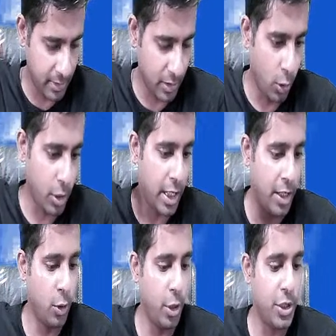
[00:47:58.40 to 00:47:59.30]
Okay,
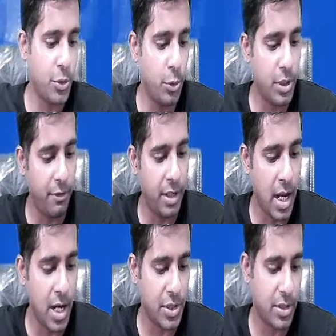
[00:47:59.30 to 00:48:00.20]
no issues,
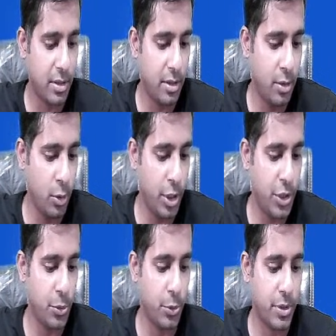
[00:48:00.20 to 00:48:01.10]
Avinash. No
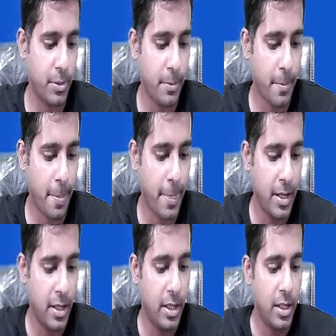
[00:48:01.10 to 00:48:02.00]
issues.
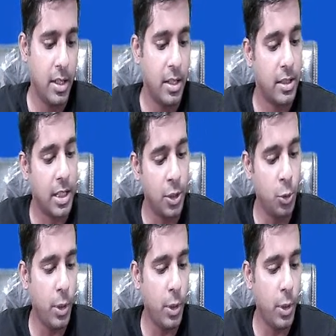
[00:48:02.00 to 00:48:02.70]
Tanu